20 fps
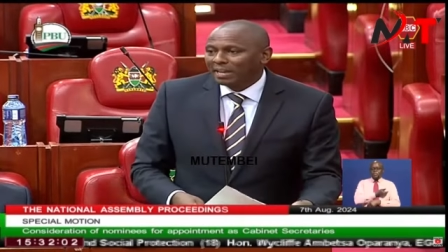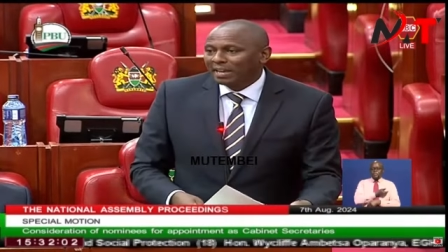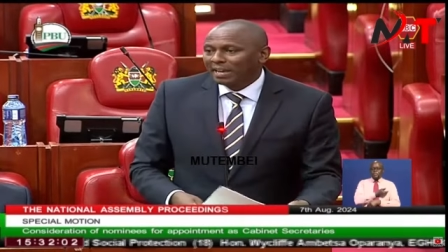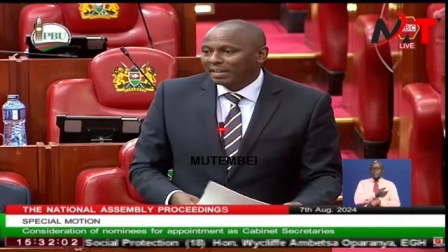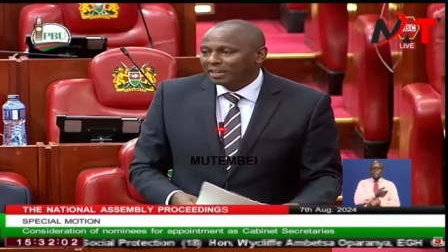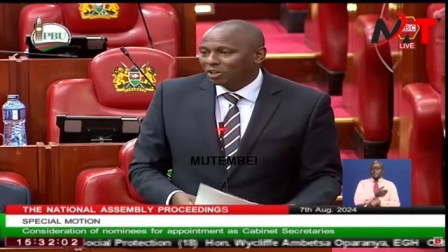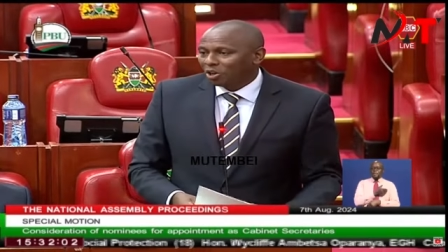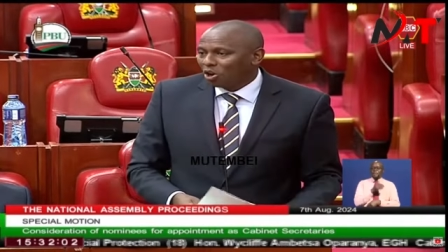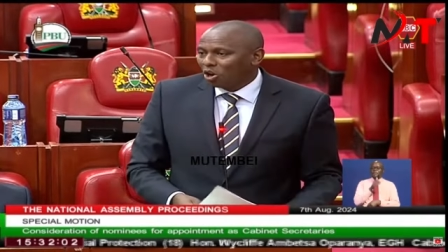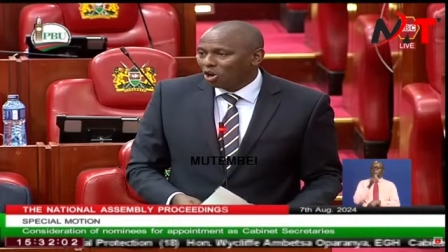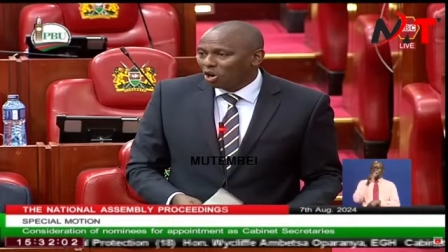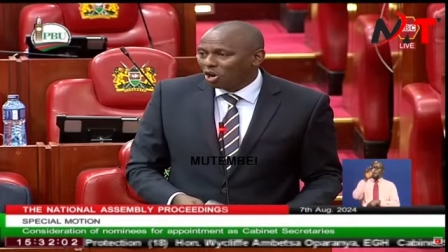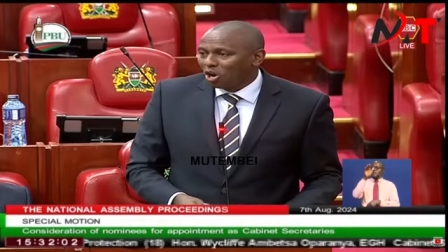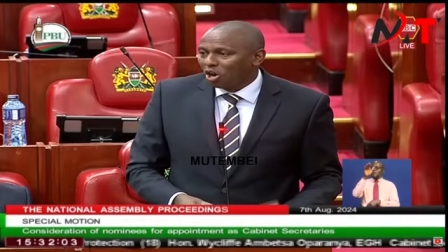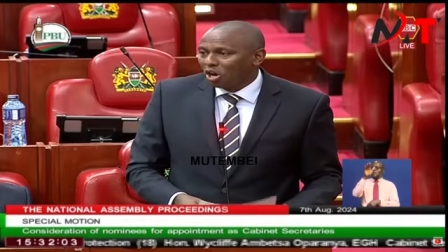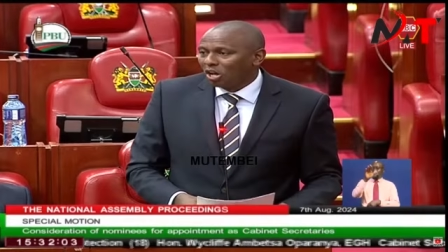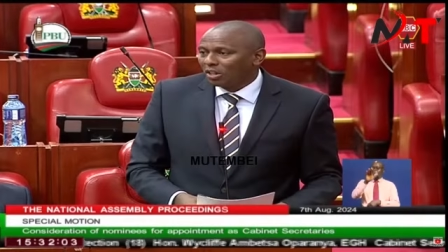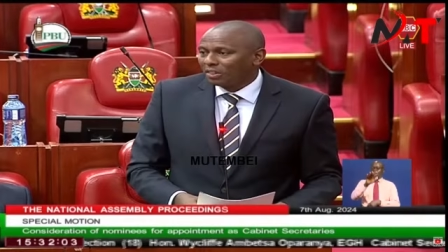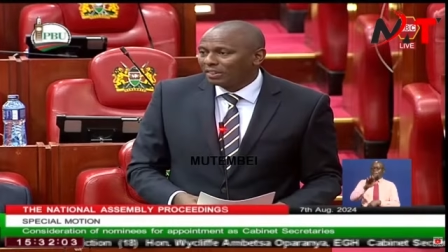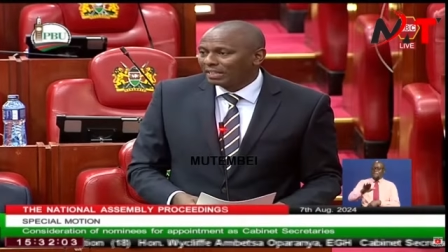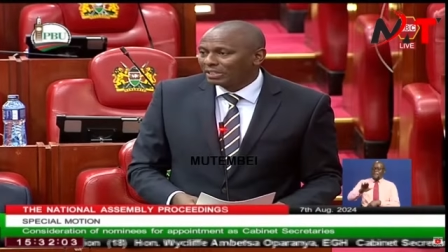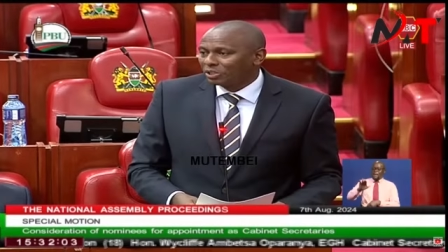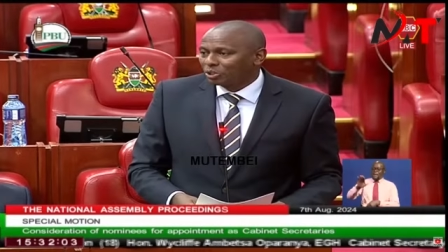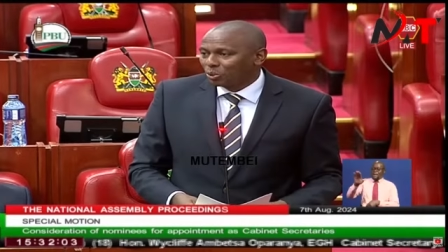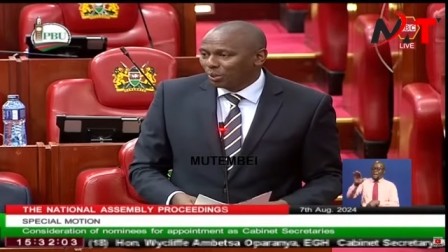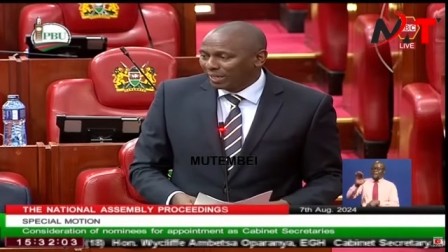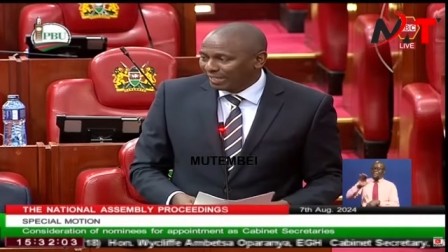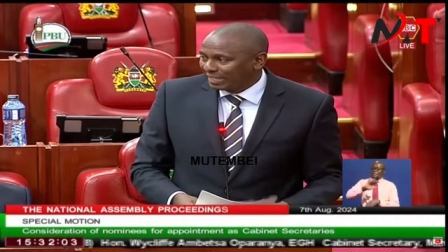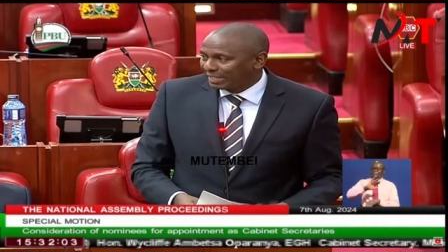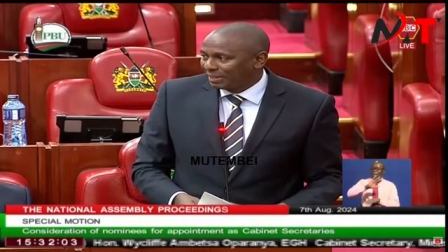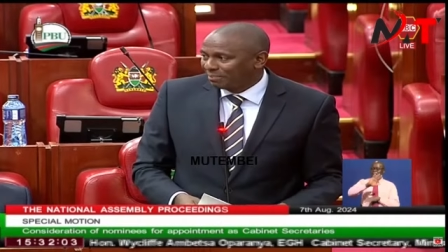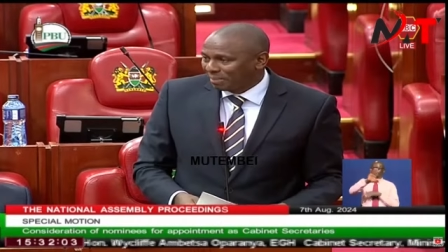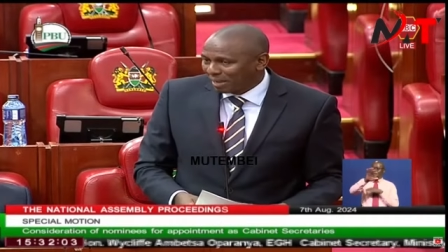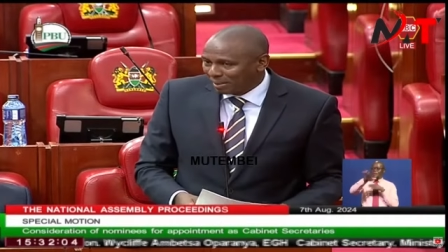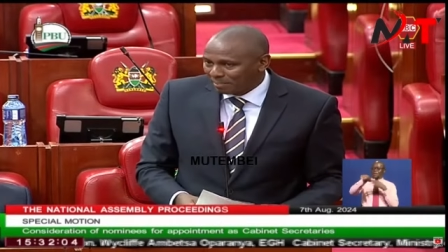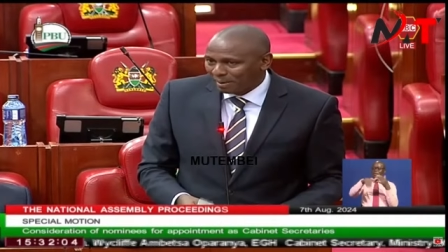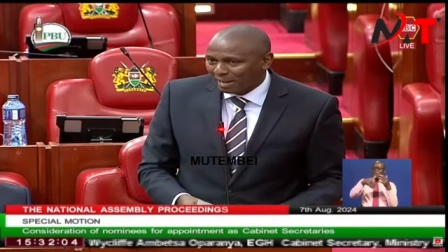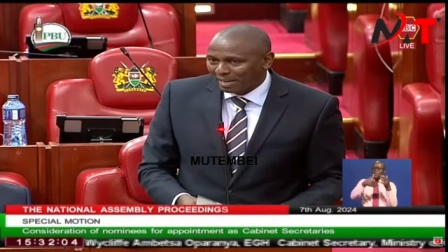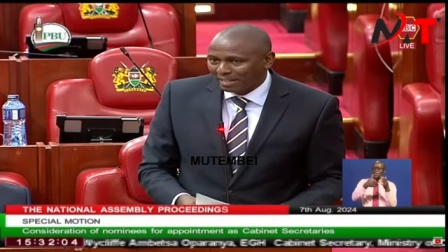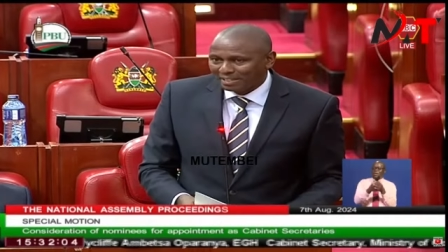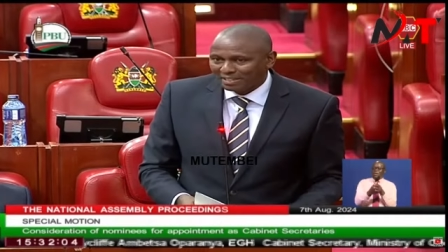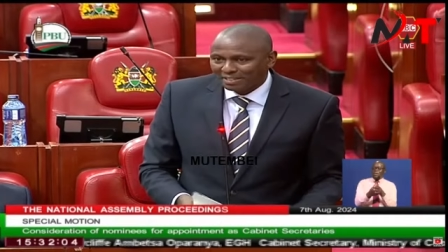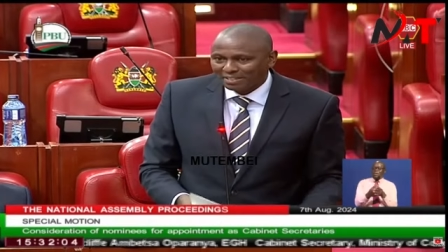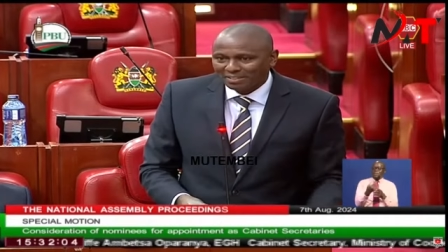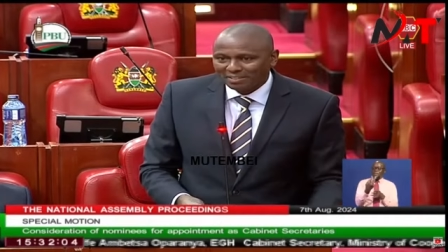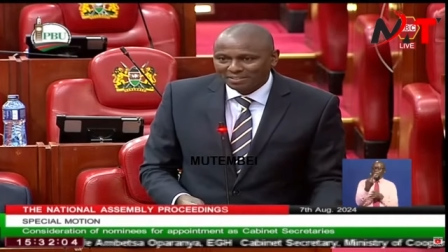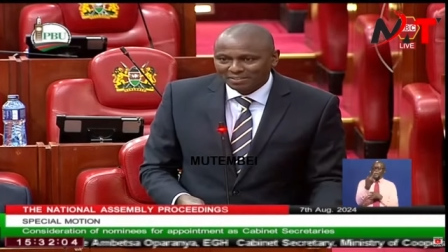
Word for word: and all the 20 members,